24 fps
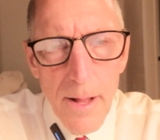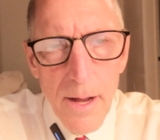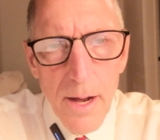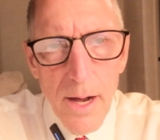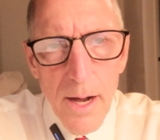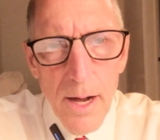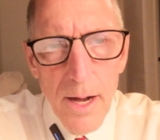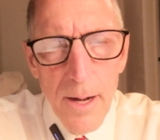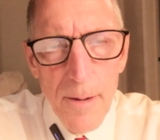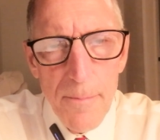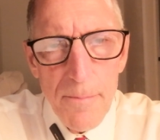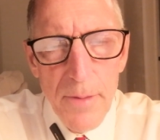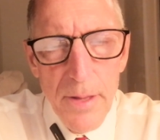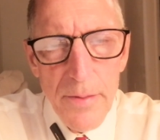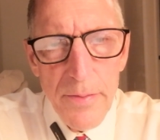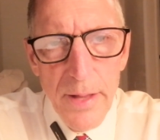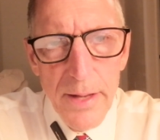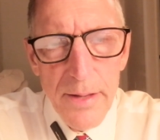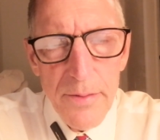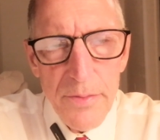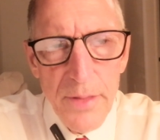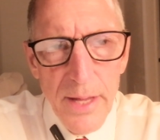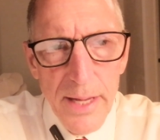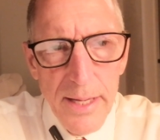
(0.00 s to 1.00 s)
And
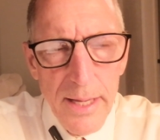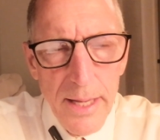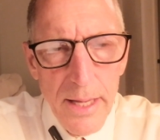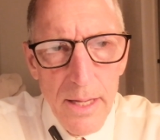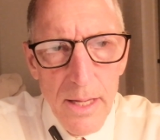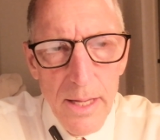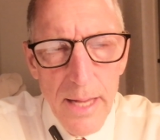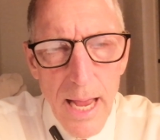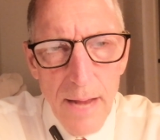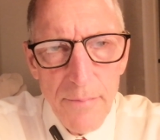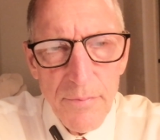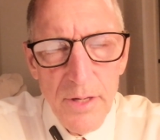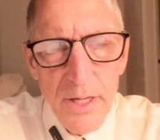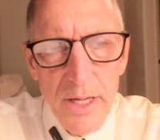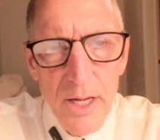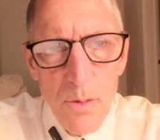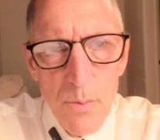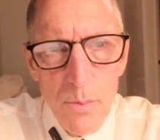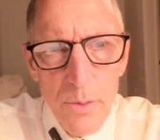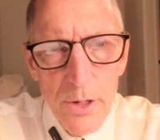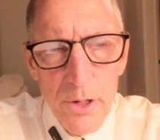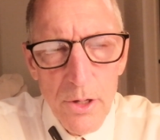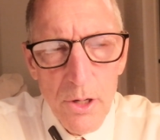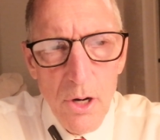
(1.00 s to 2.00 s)
they have to get
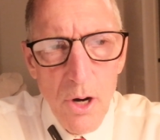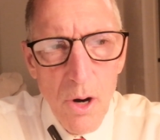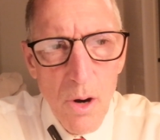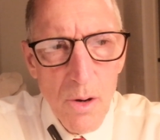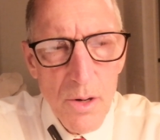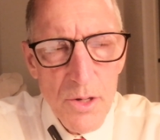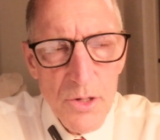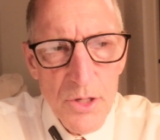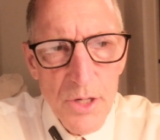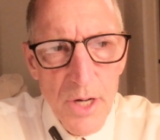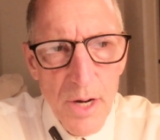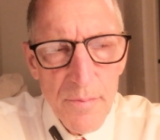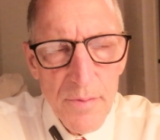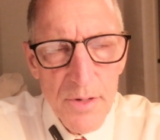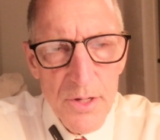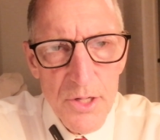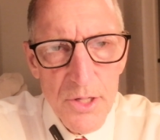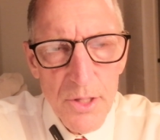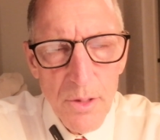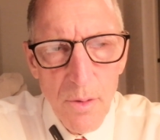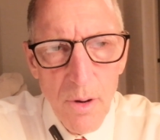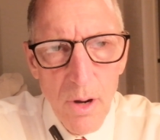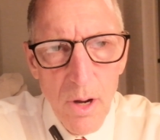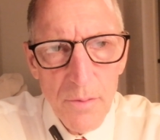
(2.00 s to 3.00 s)
rid of cars every
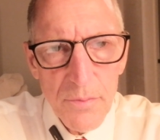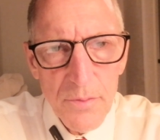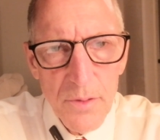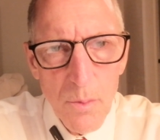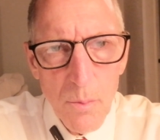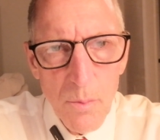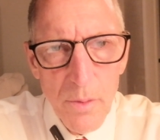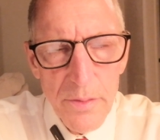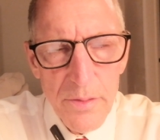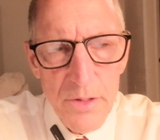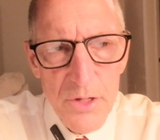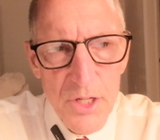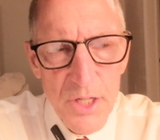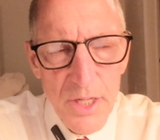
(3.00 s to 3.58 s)
so often once